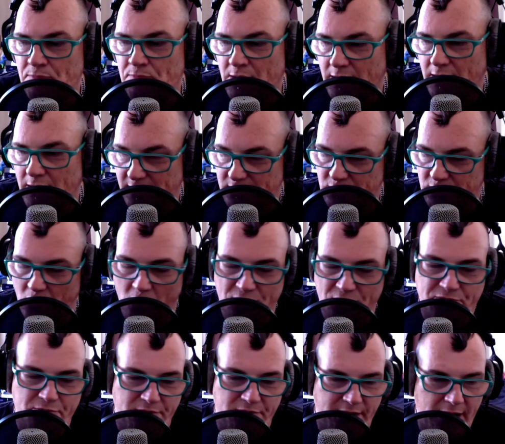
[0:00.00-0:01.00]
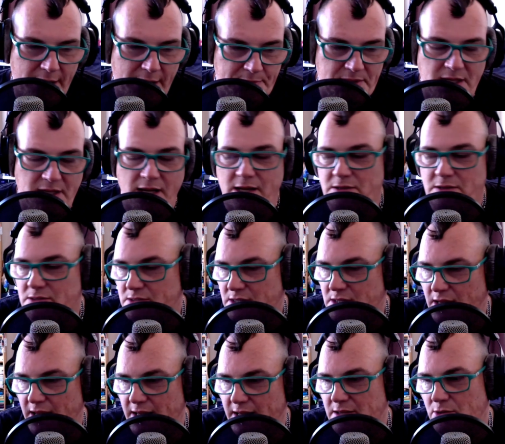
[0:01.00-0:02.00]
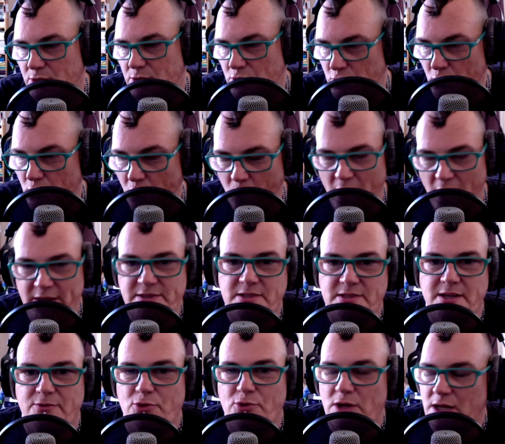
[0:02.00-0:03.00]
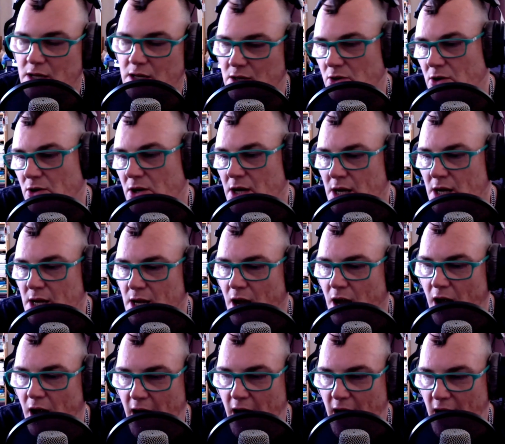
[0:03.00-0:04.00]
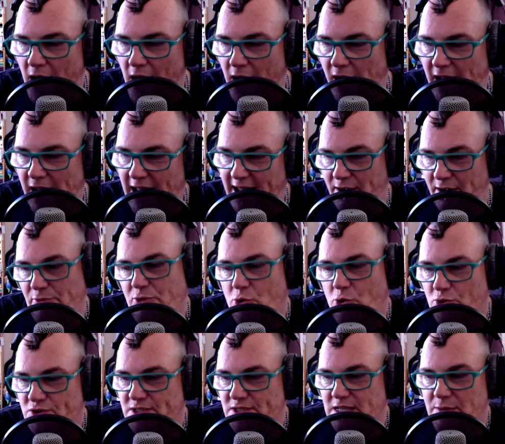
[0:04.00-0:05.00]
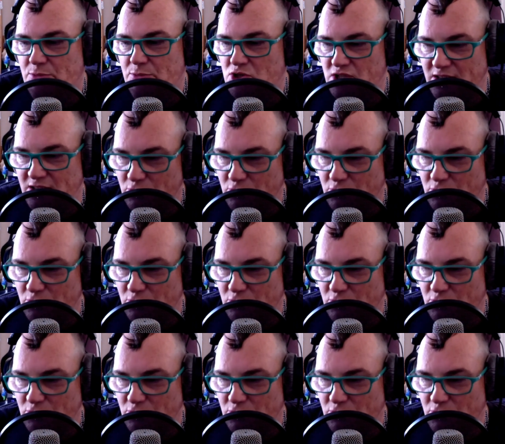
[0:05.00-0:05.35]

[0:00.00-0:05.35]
It is also the updates and the new OS every year, uh, and of course the imaging.